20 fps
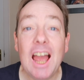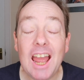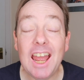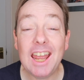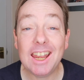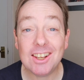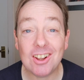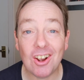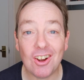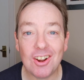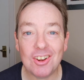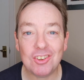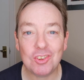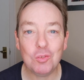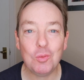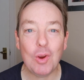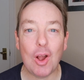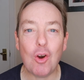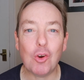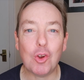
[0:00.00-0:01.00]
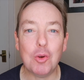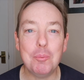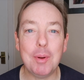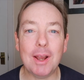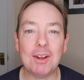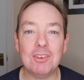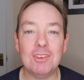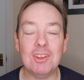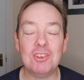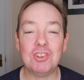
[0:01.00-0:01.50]
Hey guys, and welcome
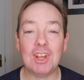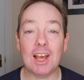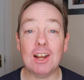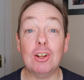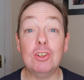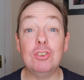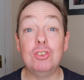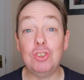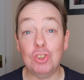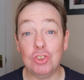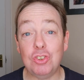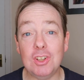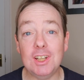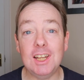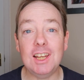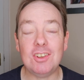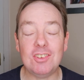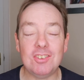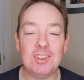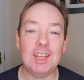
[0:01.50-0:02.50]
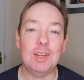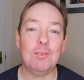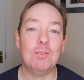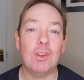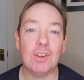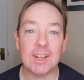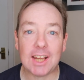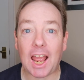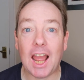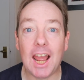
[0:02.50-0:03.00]
back to the channel. Doesn't it seem
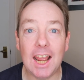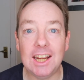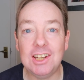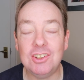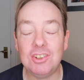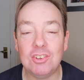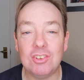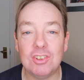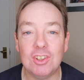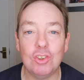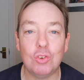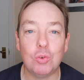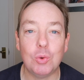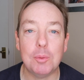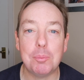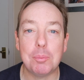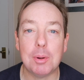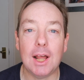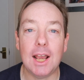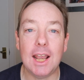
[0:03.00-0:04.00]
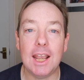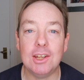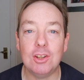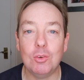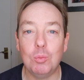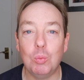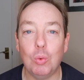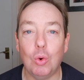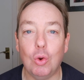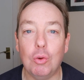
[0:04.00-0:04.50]
like ages since we played
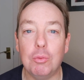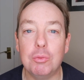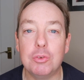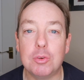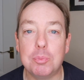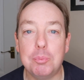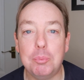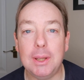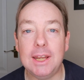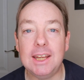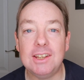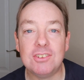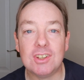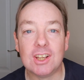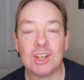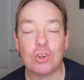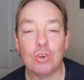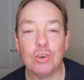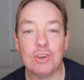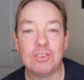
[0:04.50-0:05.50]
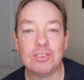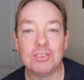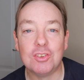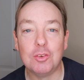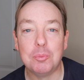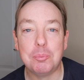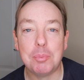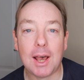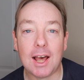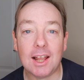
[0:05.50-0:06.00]
and Wolves beat
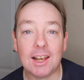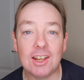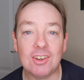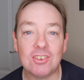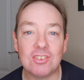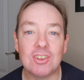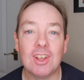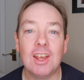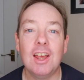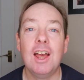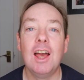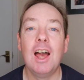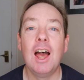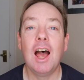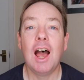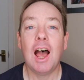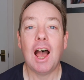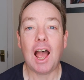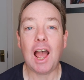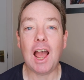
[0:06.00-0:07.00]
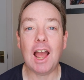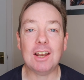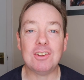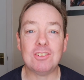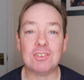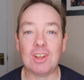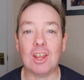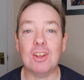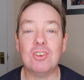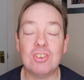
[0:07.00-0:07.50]
Crystal Palace
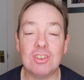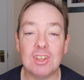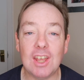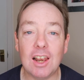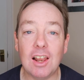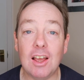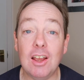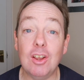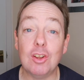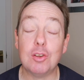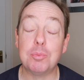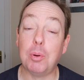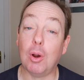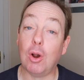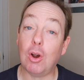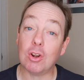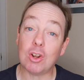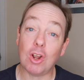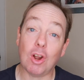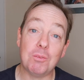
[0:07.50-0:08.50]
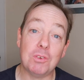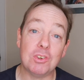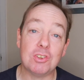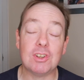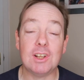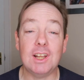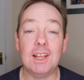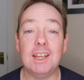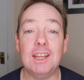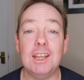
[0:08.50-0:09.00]
at Selhurst Park?
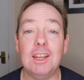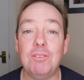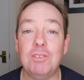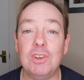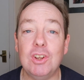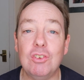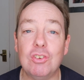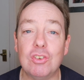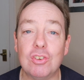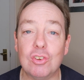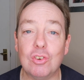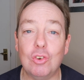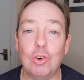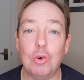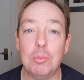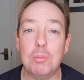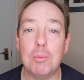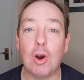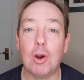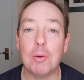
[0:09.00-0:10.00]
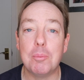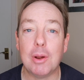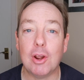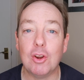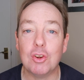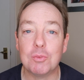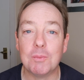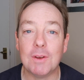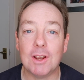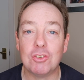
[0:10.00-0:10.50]
Obviously, if you saw my
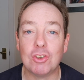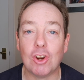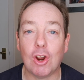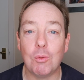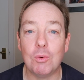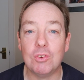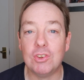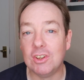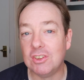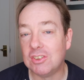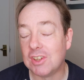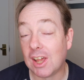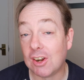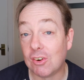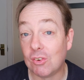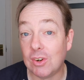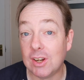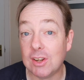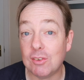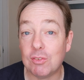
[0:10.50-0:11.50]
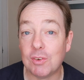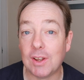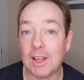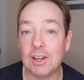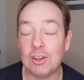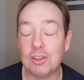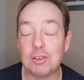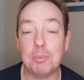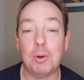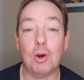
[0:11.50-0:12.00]
post-match, I was in Tenerife
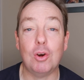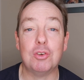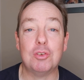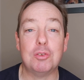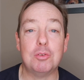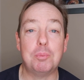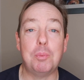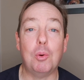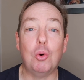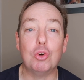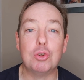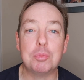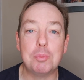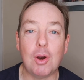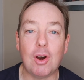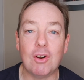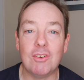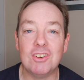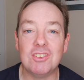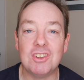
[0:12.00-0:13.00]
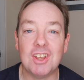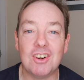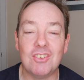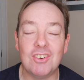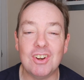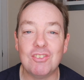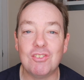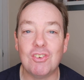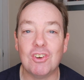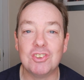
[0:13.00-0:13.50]
in a sports bar in
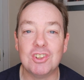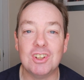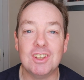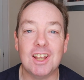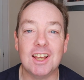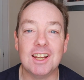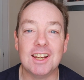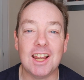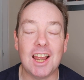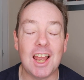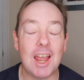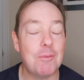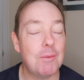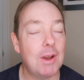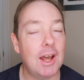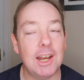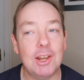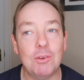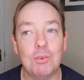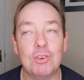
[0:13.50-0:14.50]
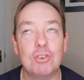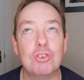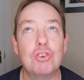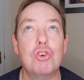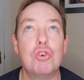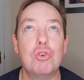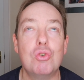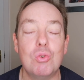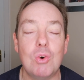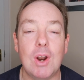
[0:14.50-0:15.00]
Tenerife watching that game, and it was
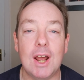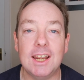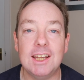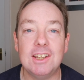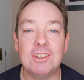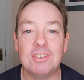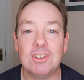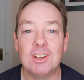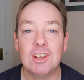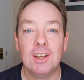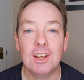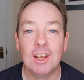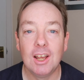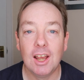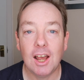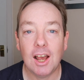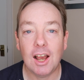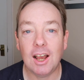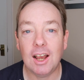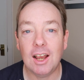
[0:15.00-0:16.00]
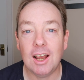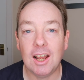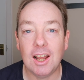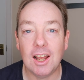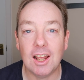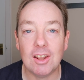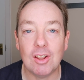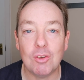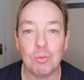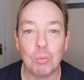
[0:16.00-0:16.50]
great
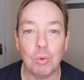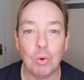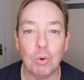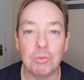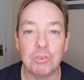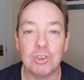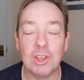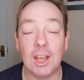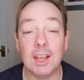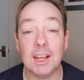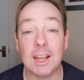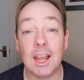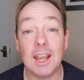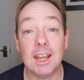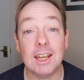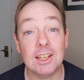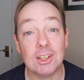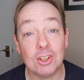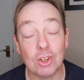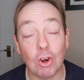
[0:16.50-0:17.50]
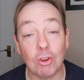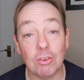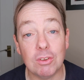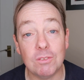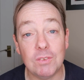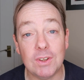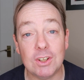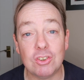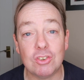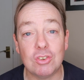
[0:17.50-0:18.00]
that Wolves again got
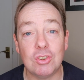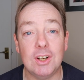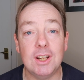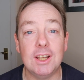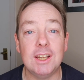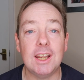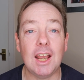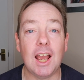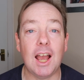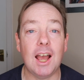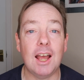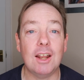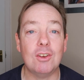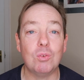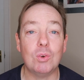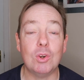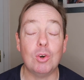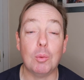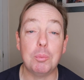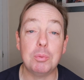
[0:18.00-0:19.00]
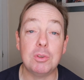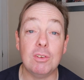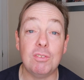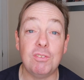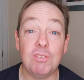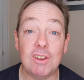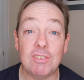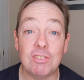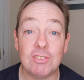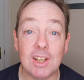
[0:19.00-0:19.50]
the victory, and we're up to
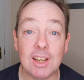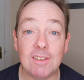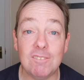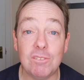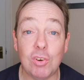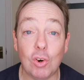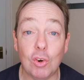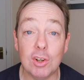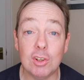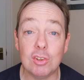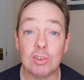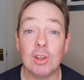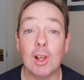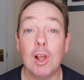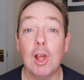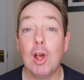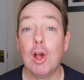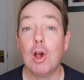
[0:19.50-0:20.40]
15 points.